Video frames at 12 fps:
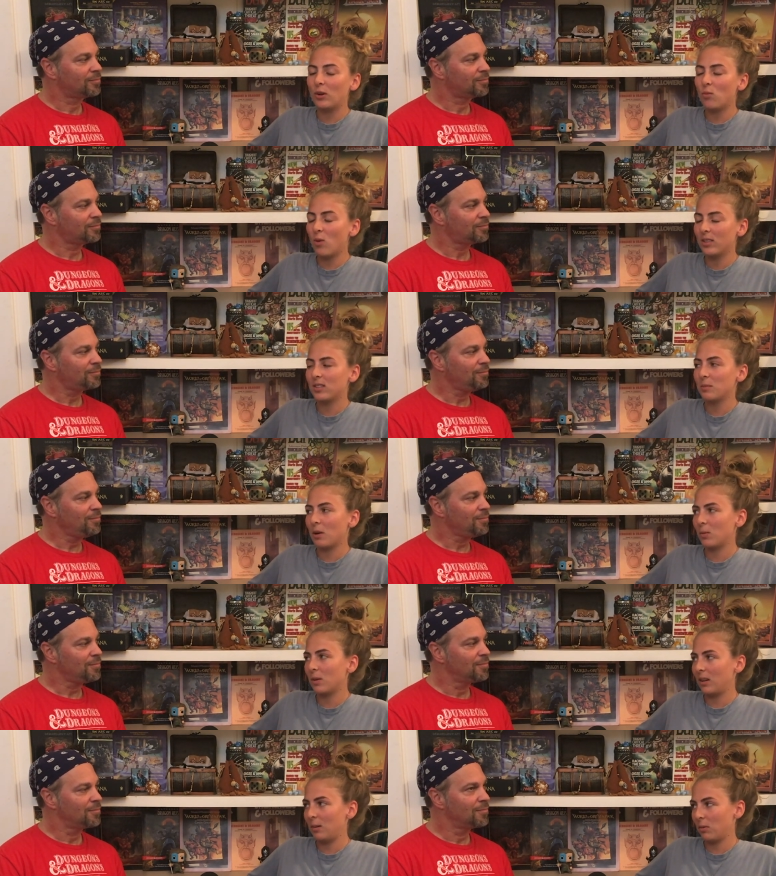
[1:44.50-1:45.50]
Speaker 1: once about
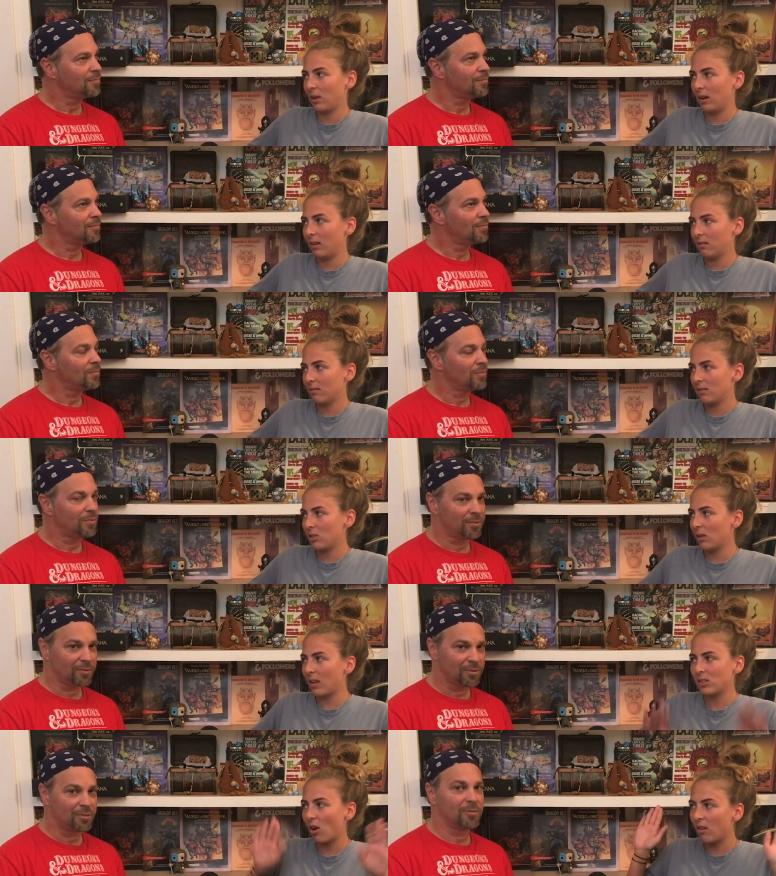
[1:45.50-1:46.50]
when he played. So
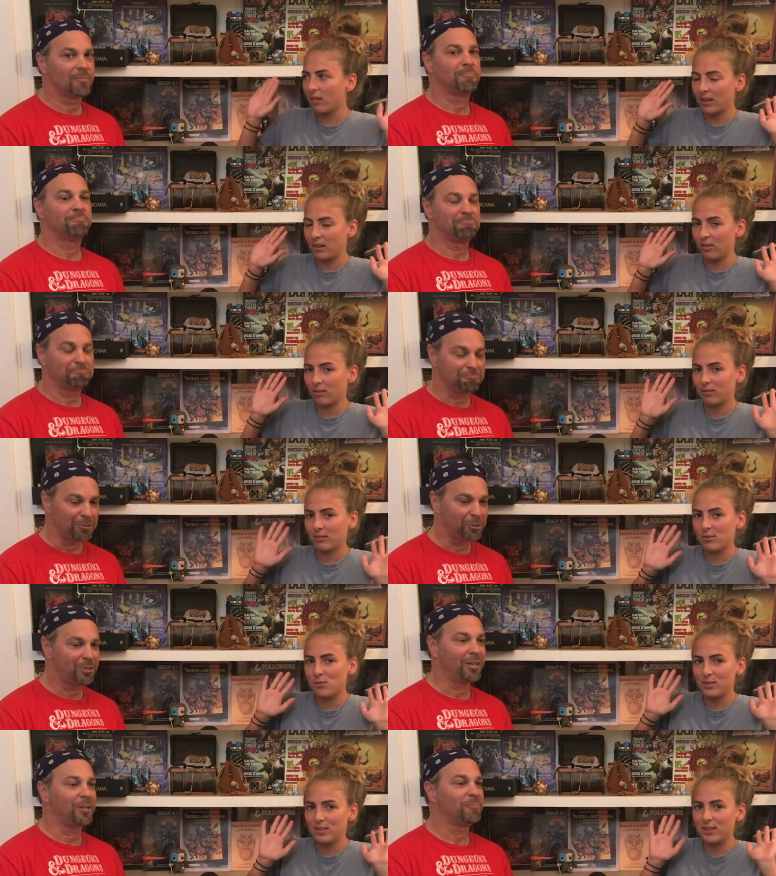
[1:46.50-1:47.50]
that's all I knew
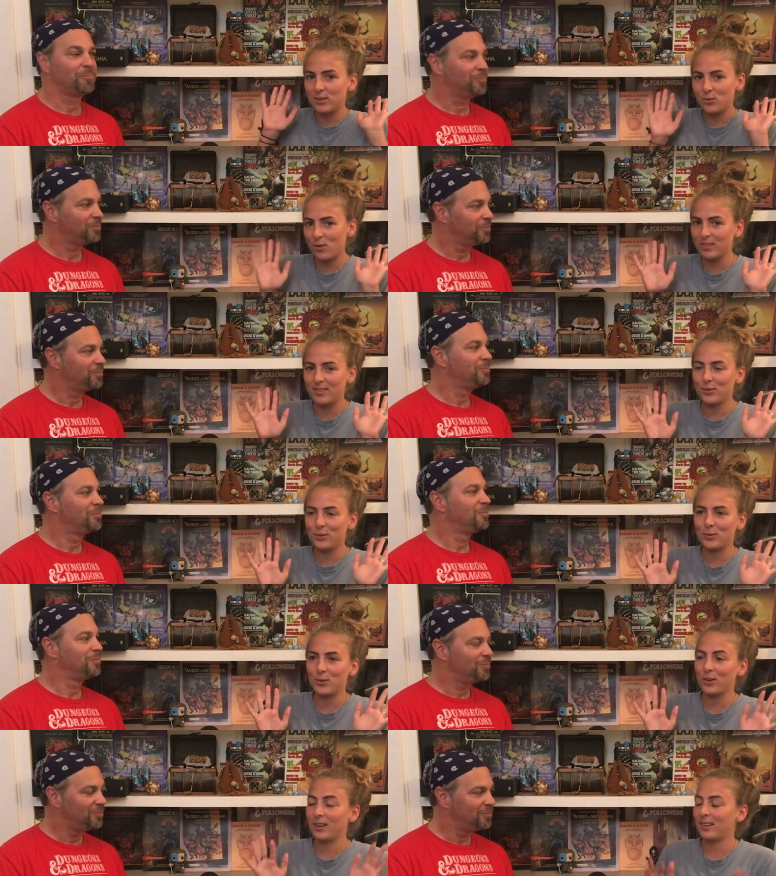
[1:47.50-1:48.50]
okay. was his one little
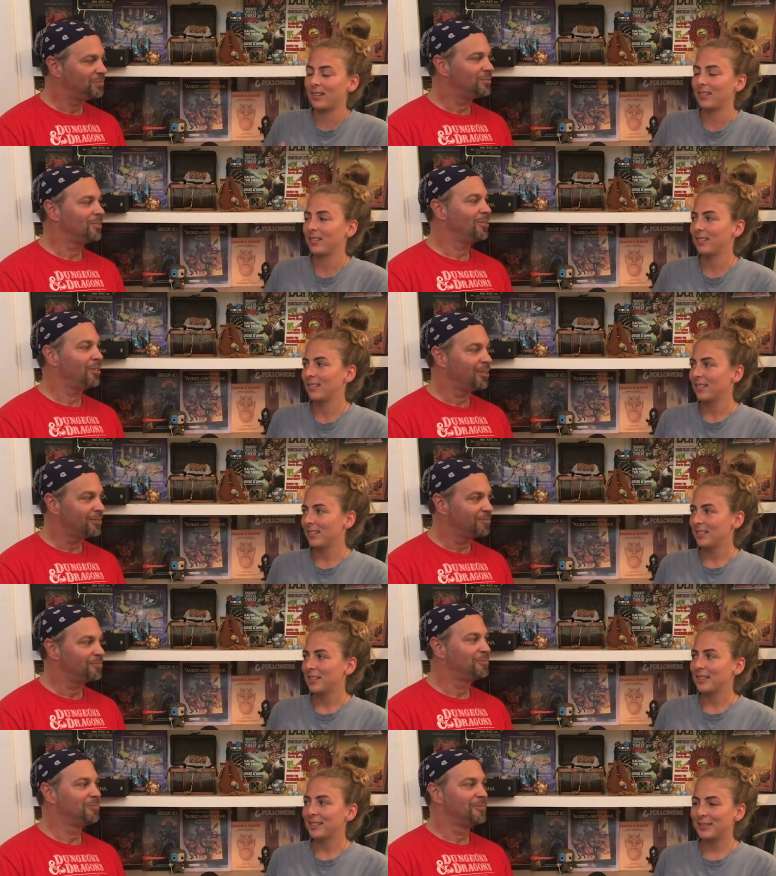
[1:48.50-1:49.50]
story. All right.
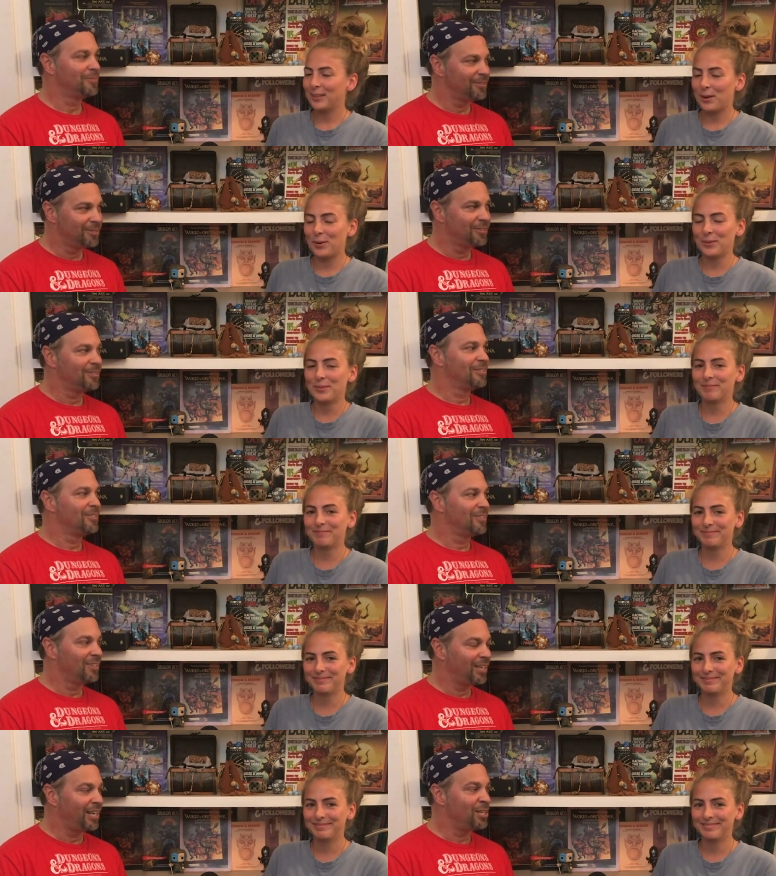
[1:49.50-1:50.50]
So
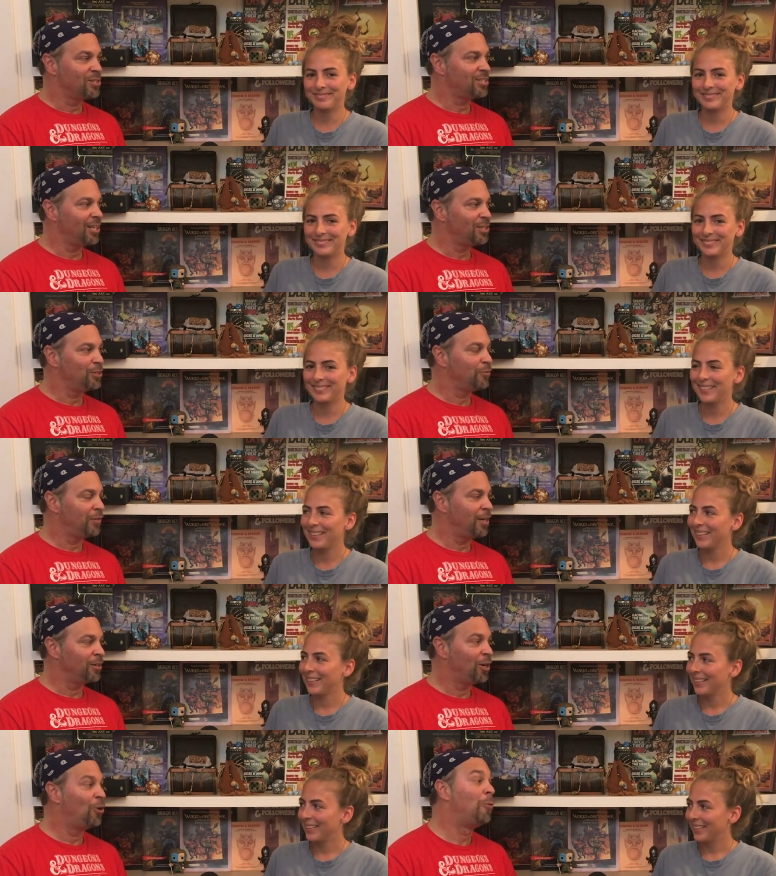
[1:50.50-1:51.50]
Speaker 2: and instead you found
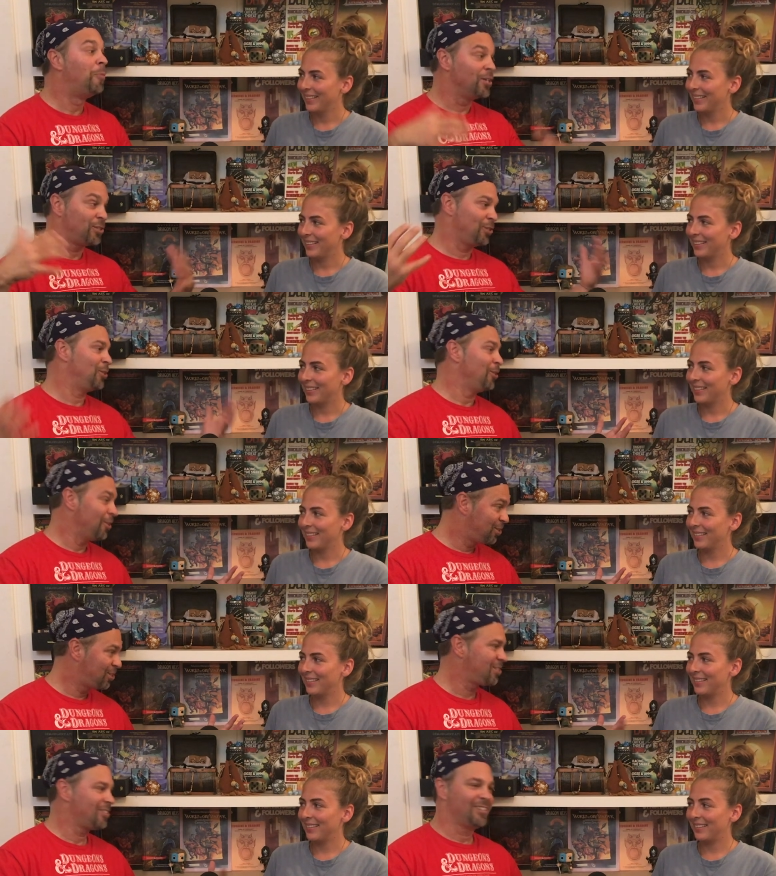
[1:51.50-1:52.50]
a whole bunch of
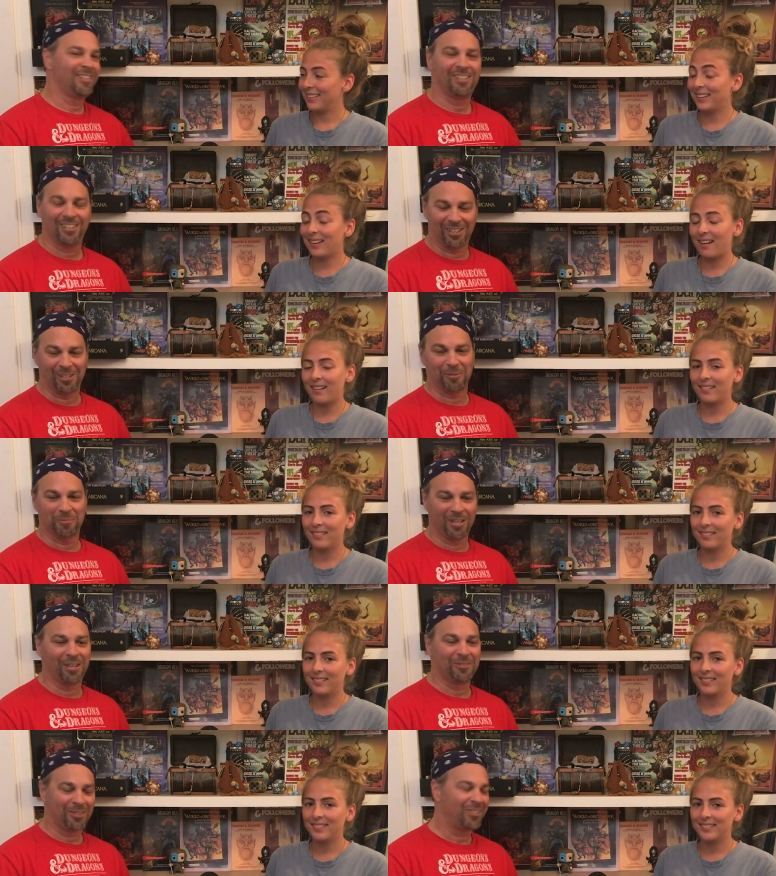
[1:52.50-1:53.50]
nerds. Uh, yeah. Um,
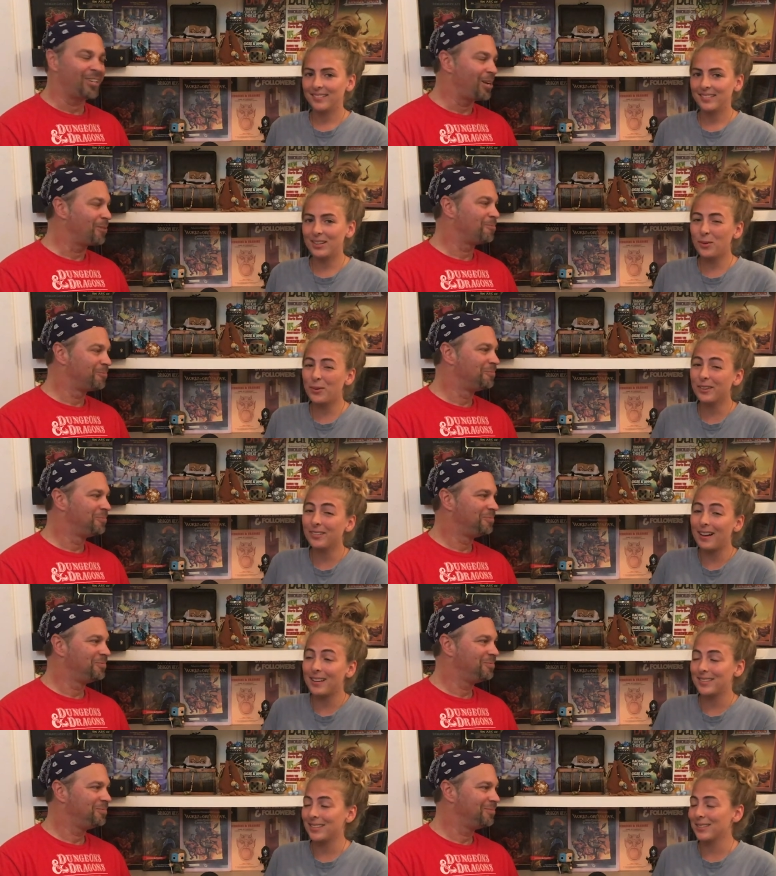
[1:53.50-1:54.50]
yeah. All right. They don't wear
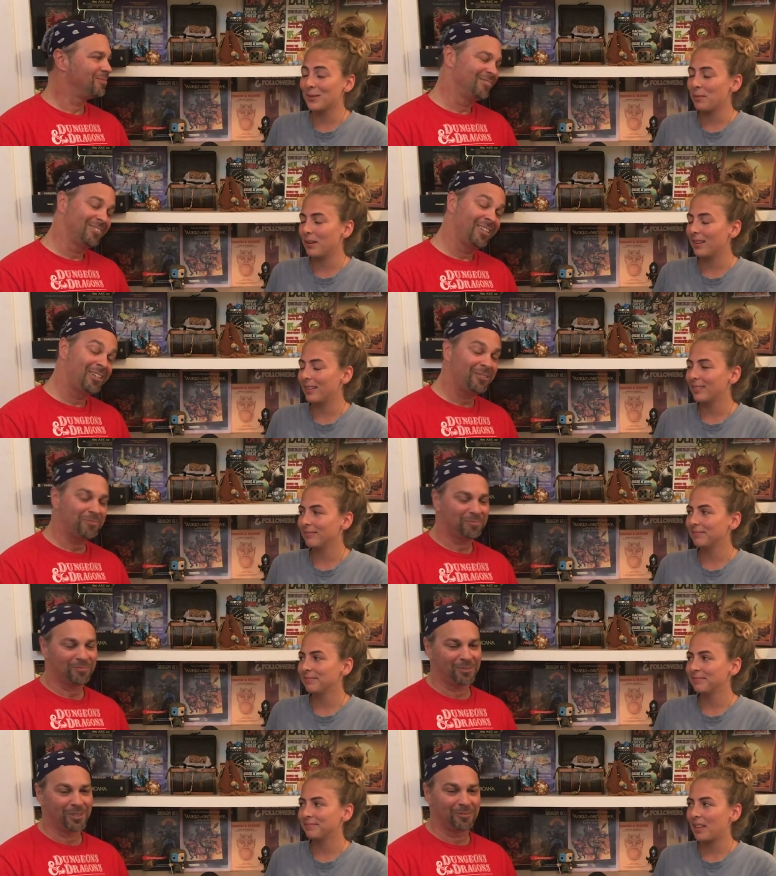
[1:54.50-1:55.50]
Speaker 1: glasses, but yeah,
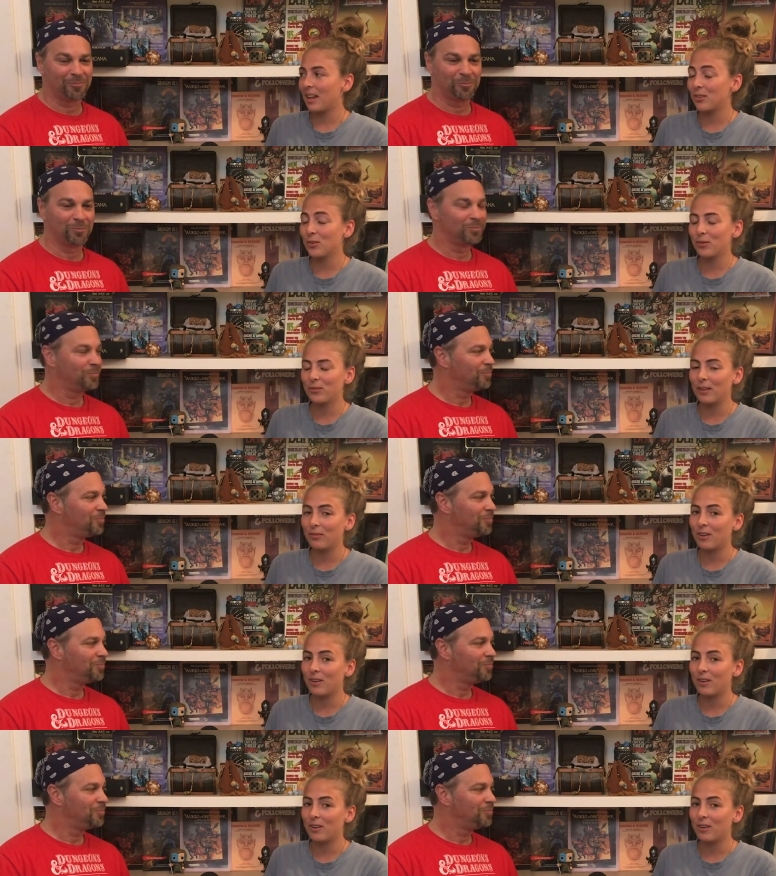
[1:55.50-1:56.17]
well, I don't know if they have